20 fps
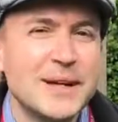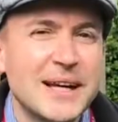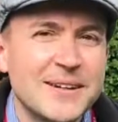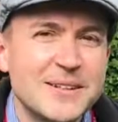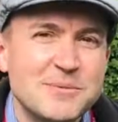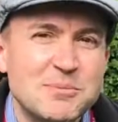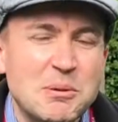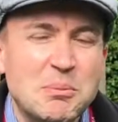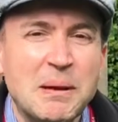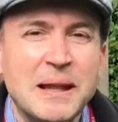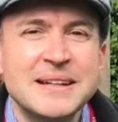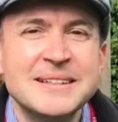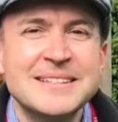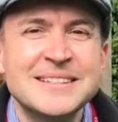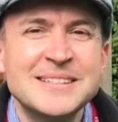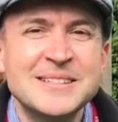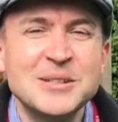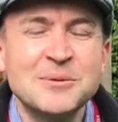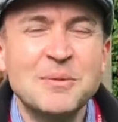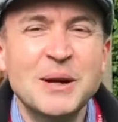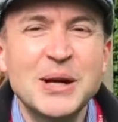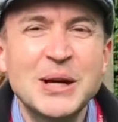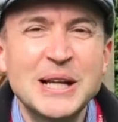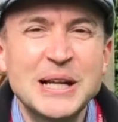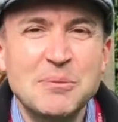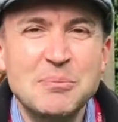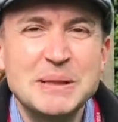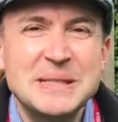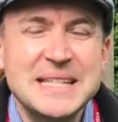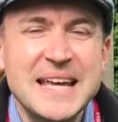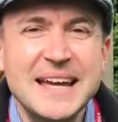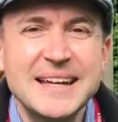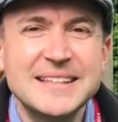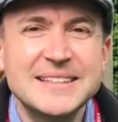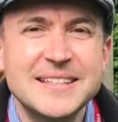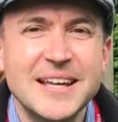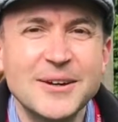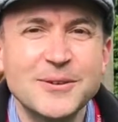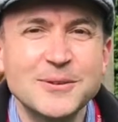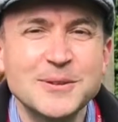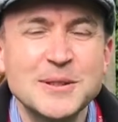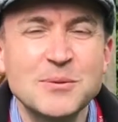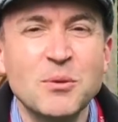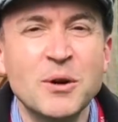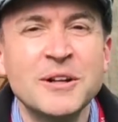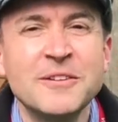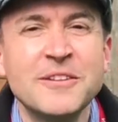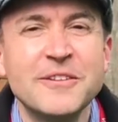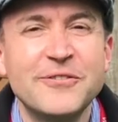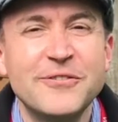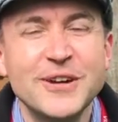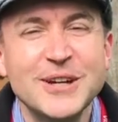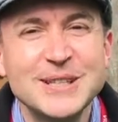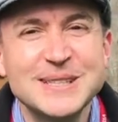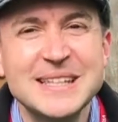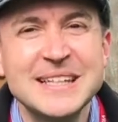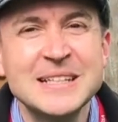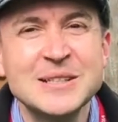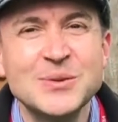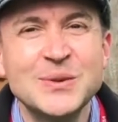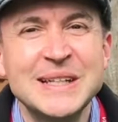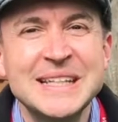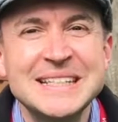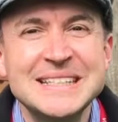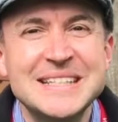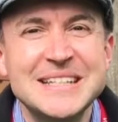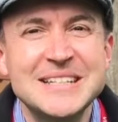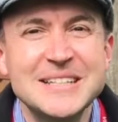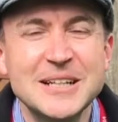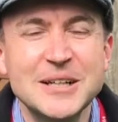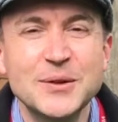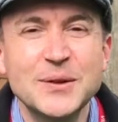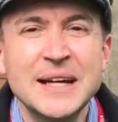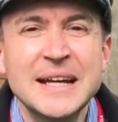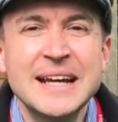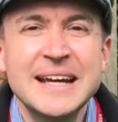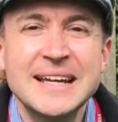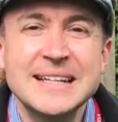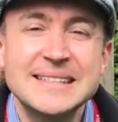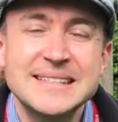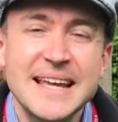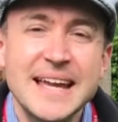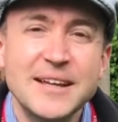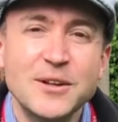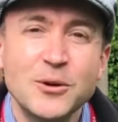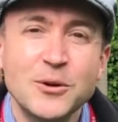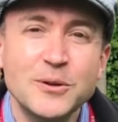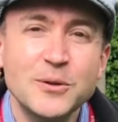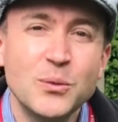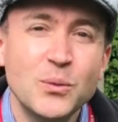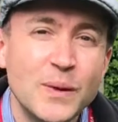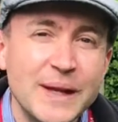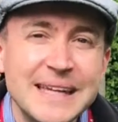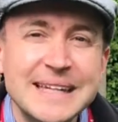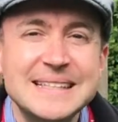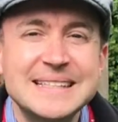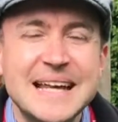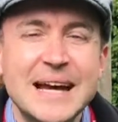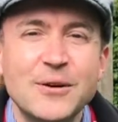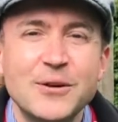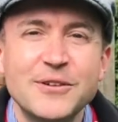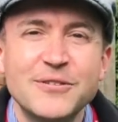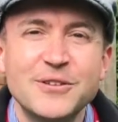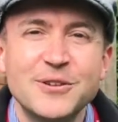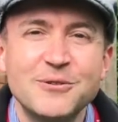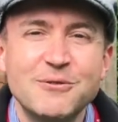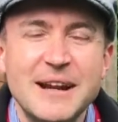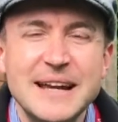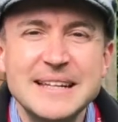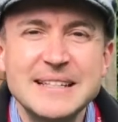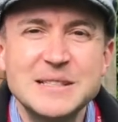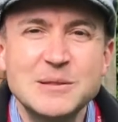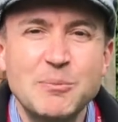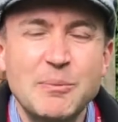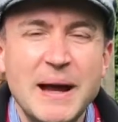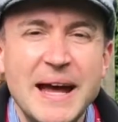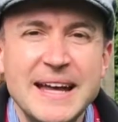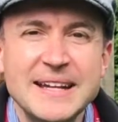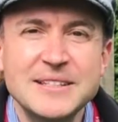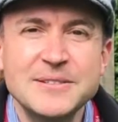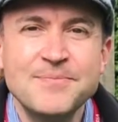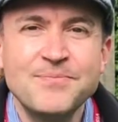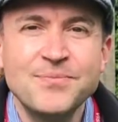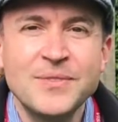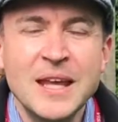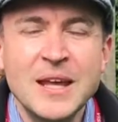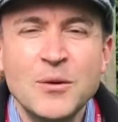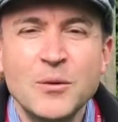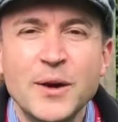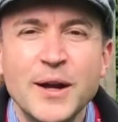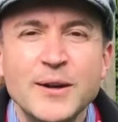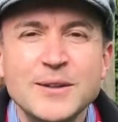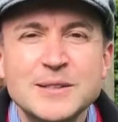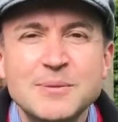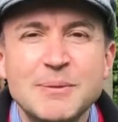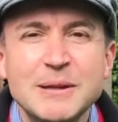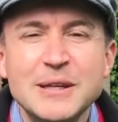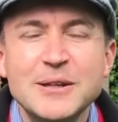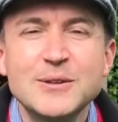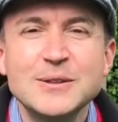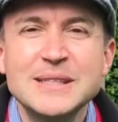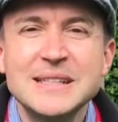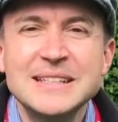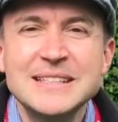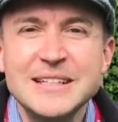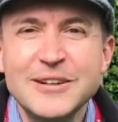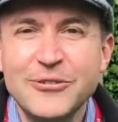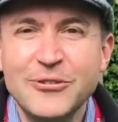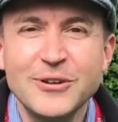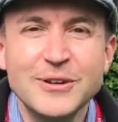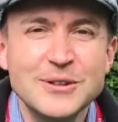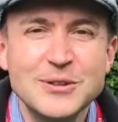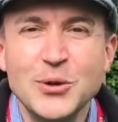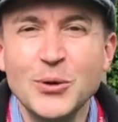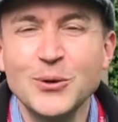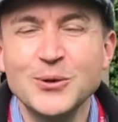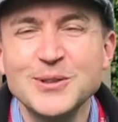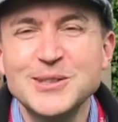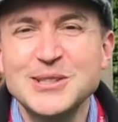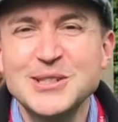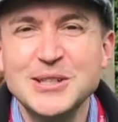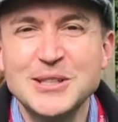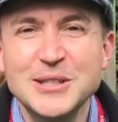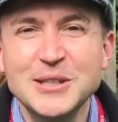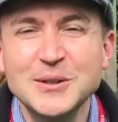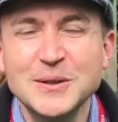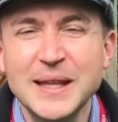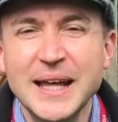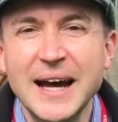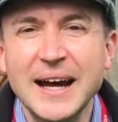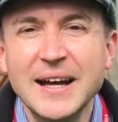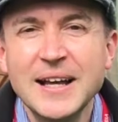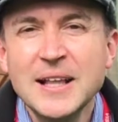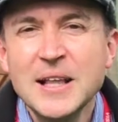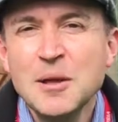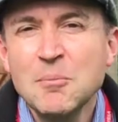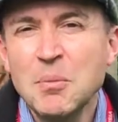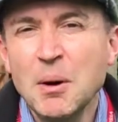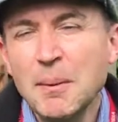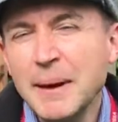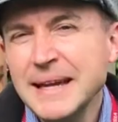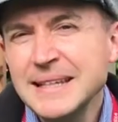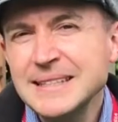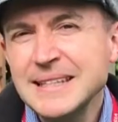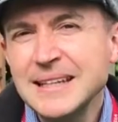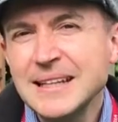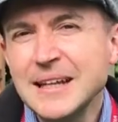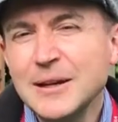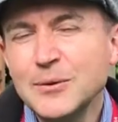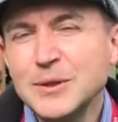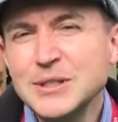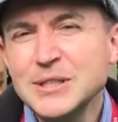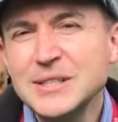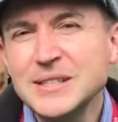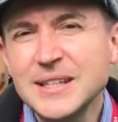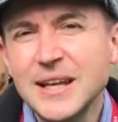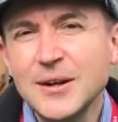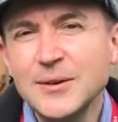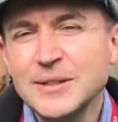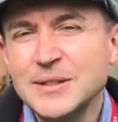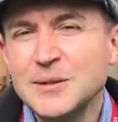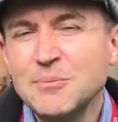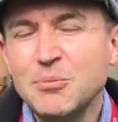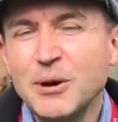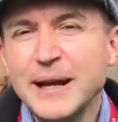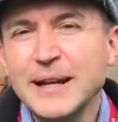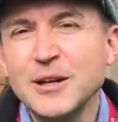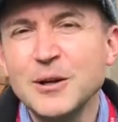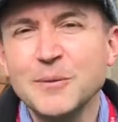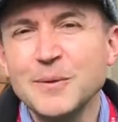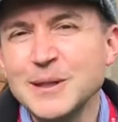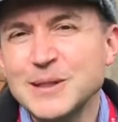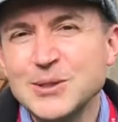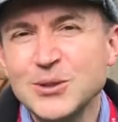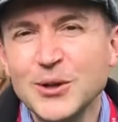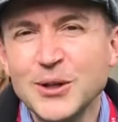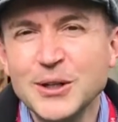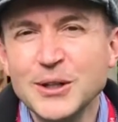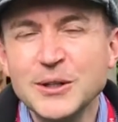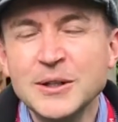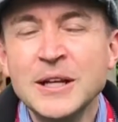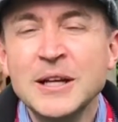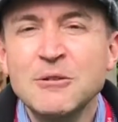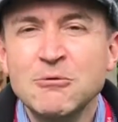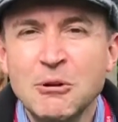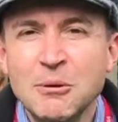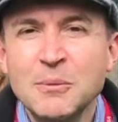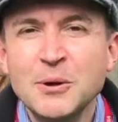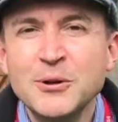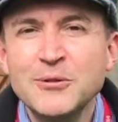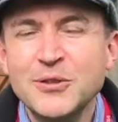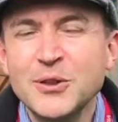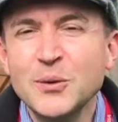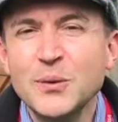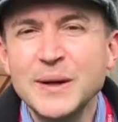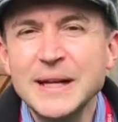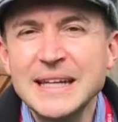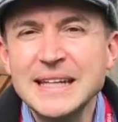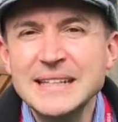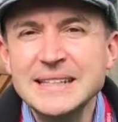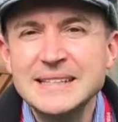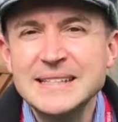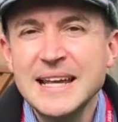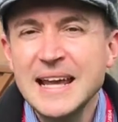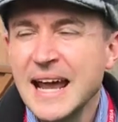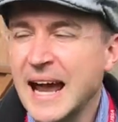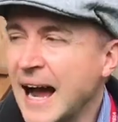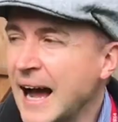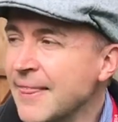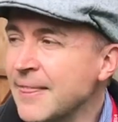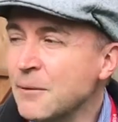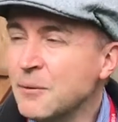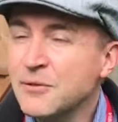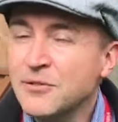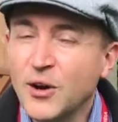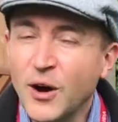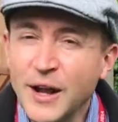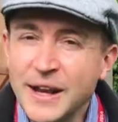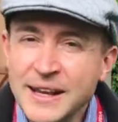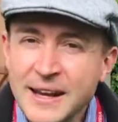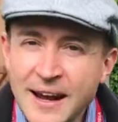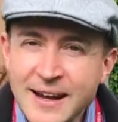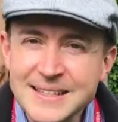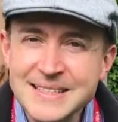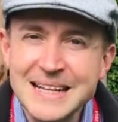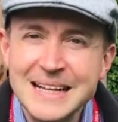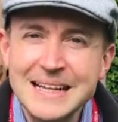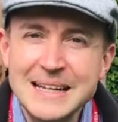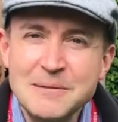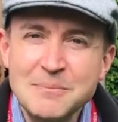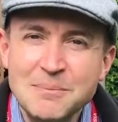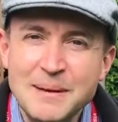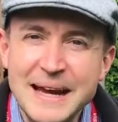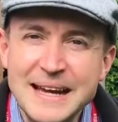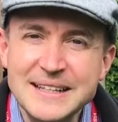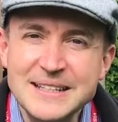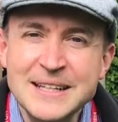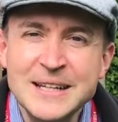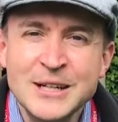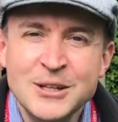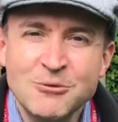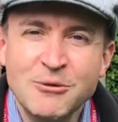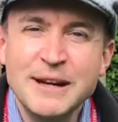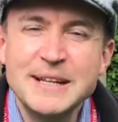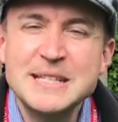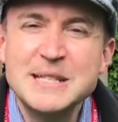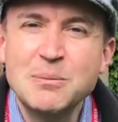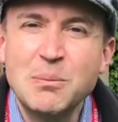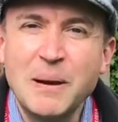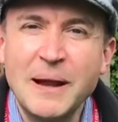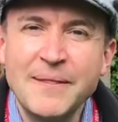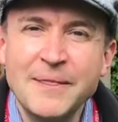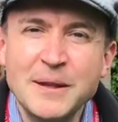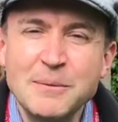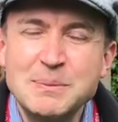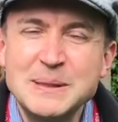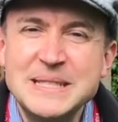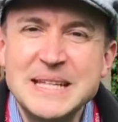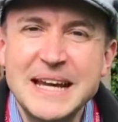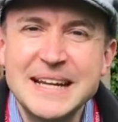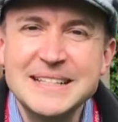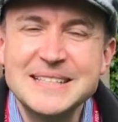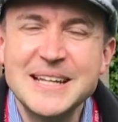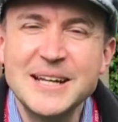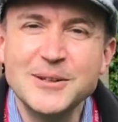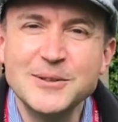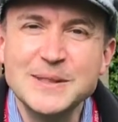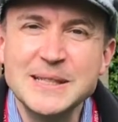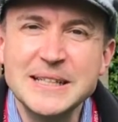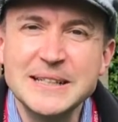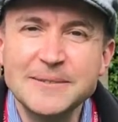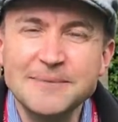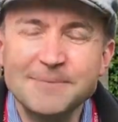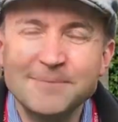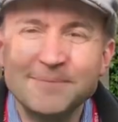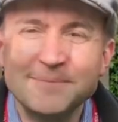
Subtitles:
we're going to be planting some early potatoes, and one of the first things we need to do is take all the weeds out of the raised bed. We're going to be using different tools to do that, but basically we're just going to break up the soil, remove the weeds, and then we've got a nice clean bed ready to plant the potatoes in.